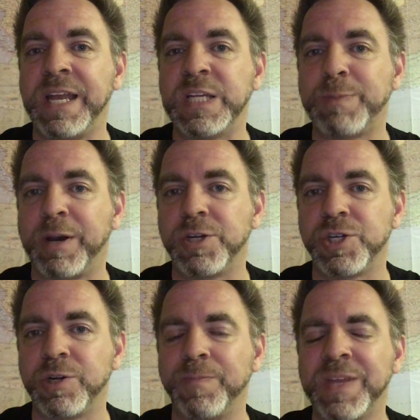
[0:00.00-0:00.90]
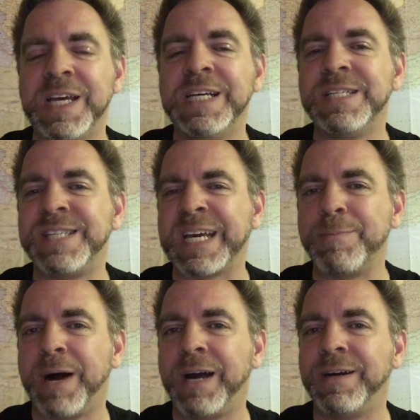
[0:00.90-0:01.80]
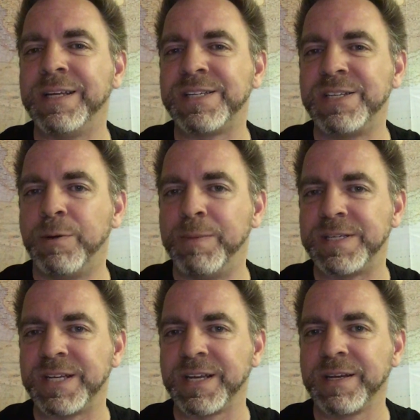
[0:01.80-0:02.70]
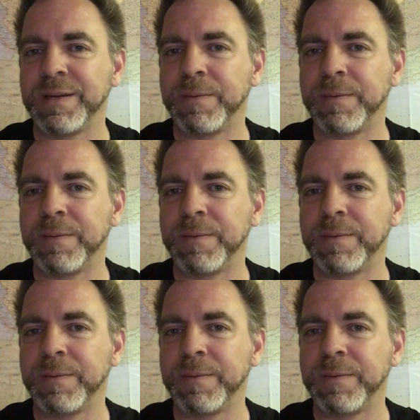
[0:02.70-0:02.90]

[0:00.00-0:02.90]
in his parachute. The second pilot is still missing.